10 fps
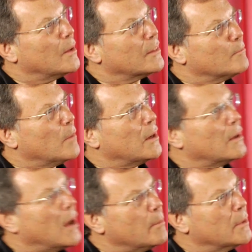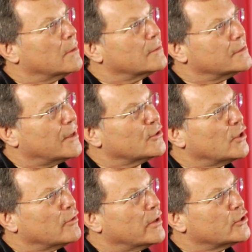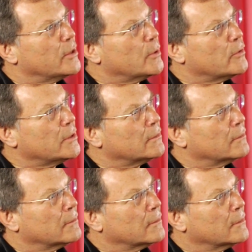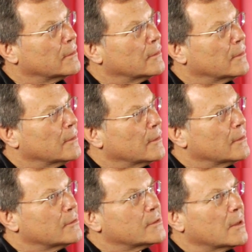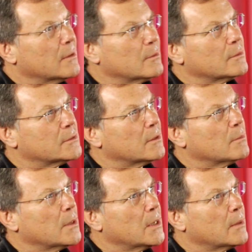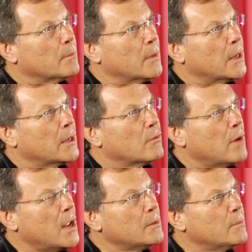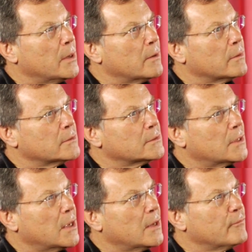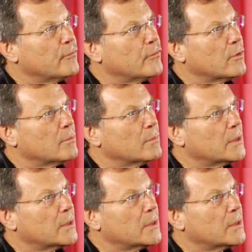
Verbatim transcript: My, my, my, I'm a second generation immigrant. So, so my, my grandparents came from